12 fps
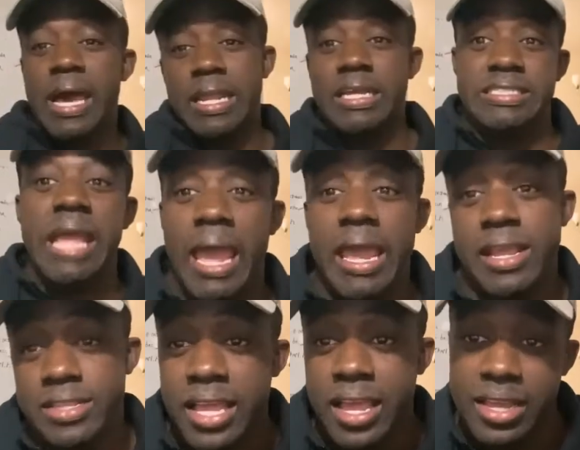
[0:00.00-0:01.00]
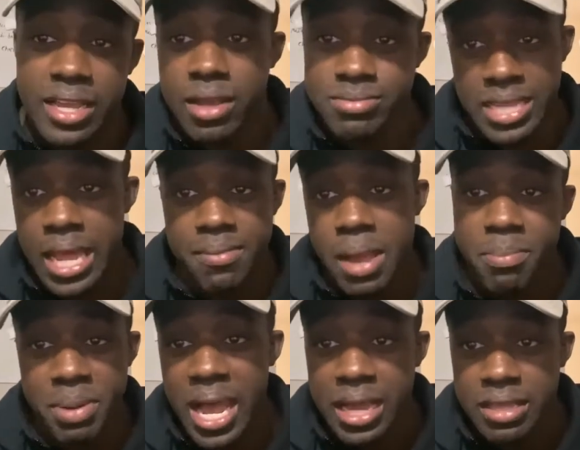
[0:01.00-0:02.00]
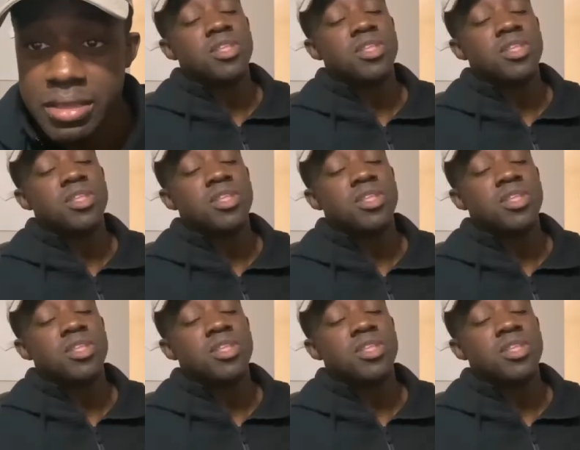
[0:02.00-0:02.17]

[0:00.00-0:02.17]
a dang thing comes out of my pocket.